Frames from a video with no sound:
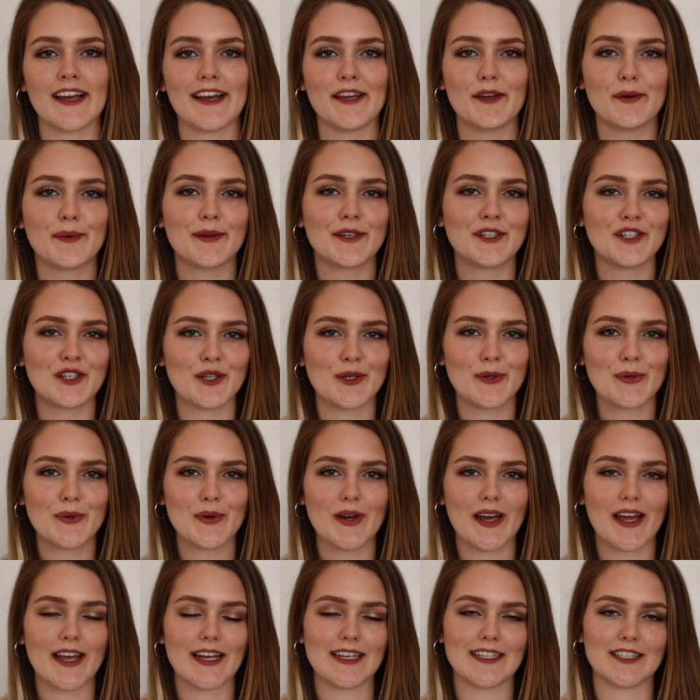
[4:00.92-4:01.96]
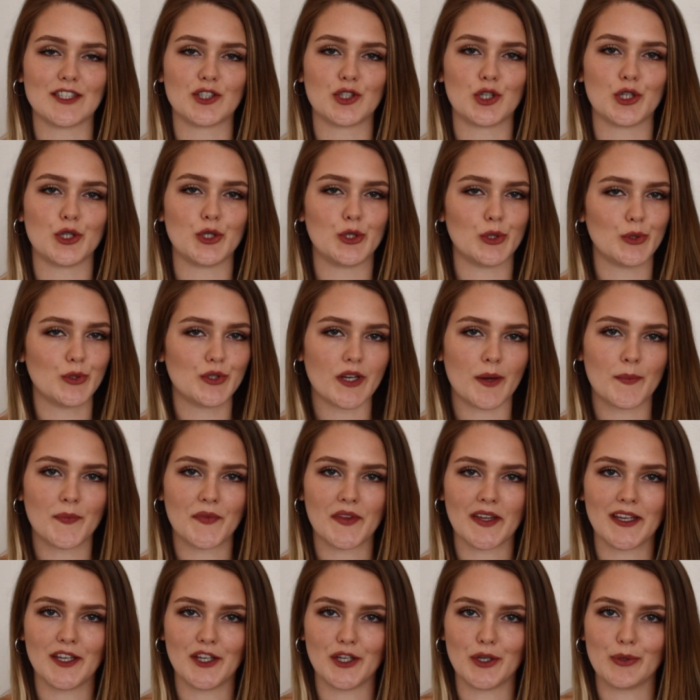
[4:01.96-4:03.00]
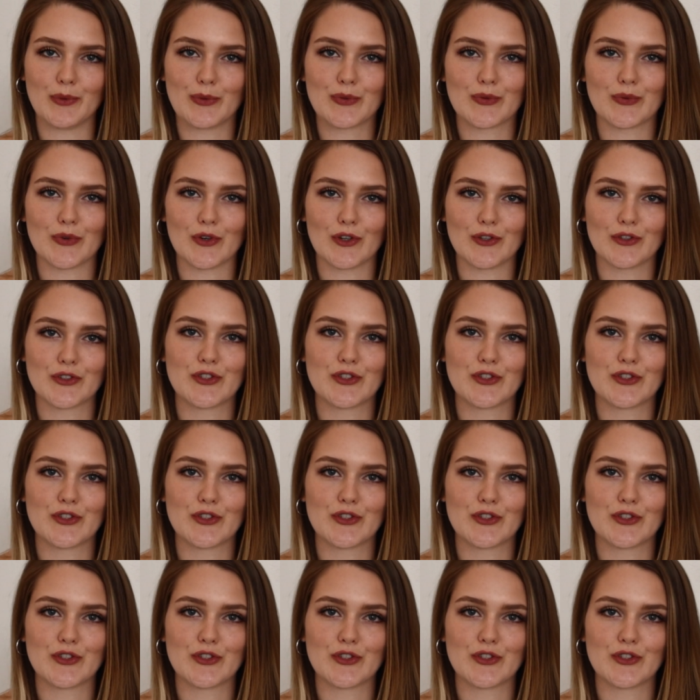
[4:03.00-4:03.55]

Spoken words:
that you can do is to do something useful